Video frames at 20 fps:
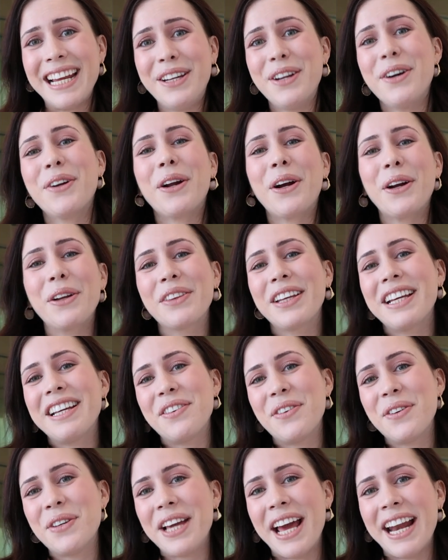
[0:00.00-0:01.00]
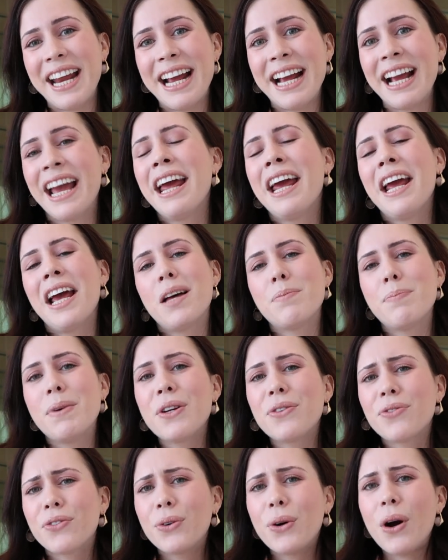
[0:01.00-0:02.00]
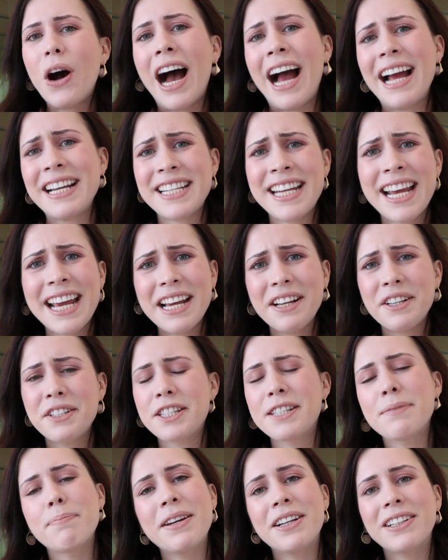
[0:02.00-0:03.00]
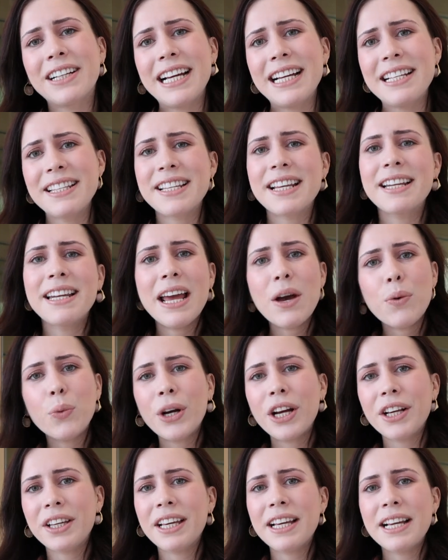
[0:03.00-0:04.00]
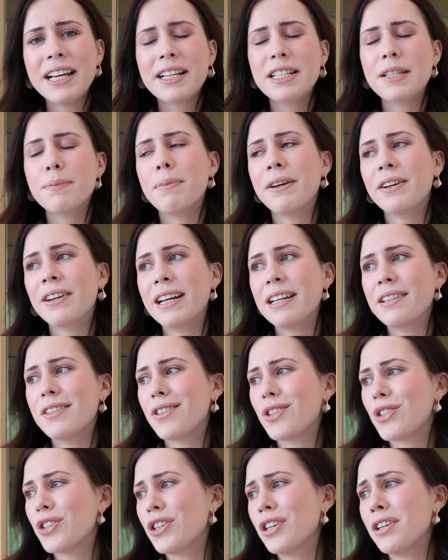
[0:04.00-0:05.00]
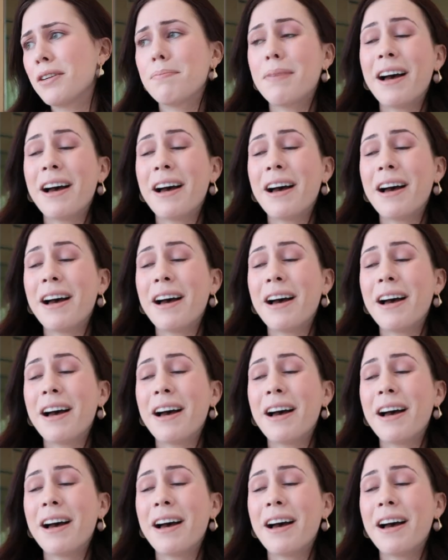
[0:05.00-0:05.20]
Not only are you getting a beautiful high tea experience, a networking experience too,